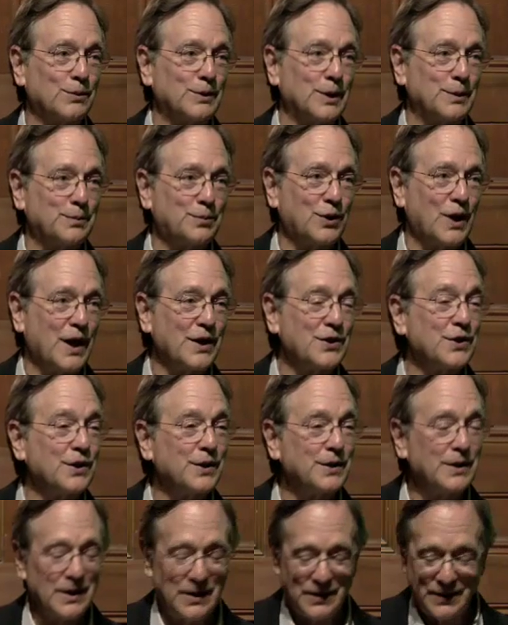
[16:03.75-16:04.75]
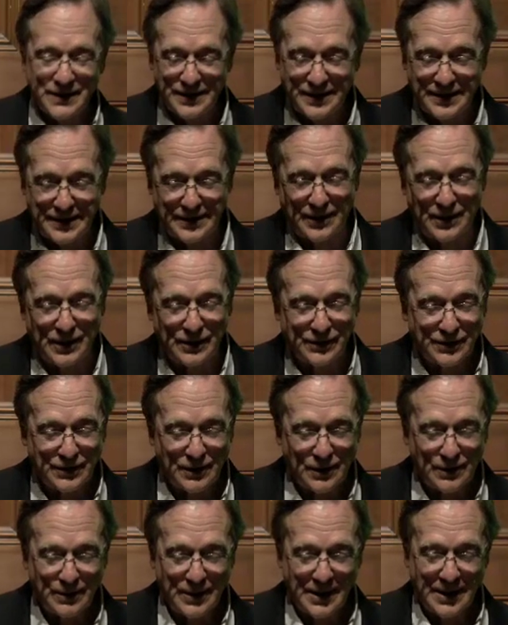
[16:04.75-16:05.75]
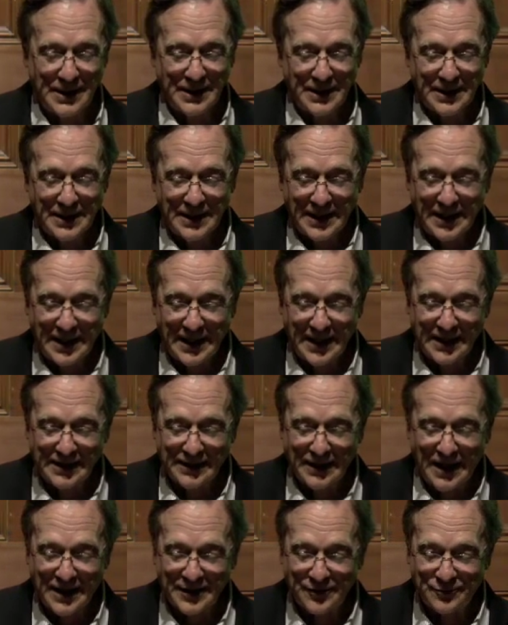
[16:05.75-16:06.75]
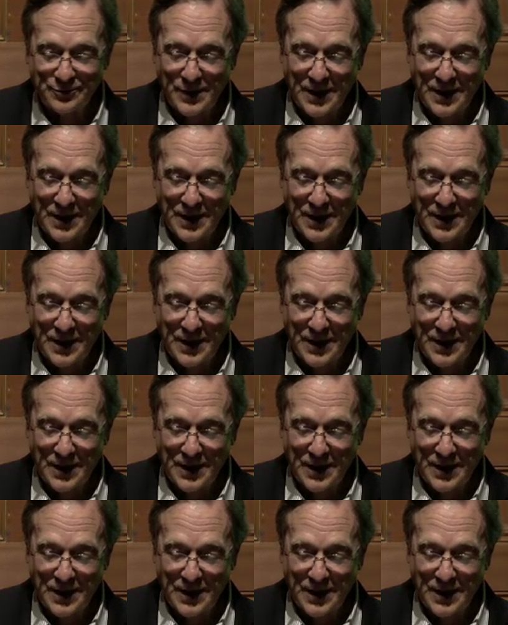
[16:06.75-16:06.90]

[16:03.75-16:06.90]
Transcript: repression, there's also a lot of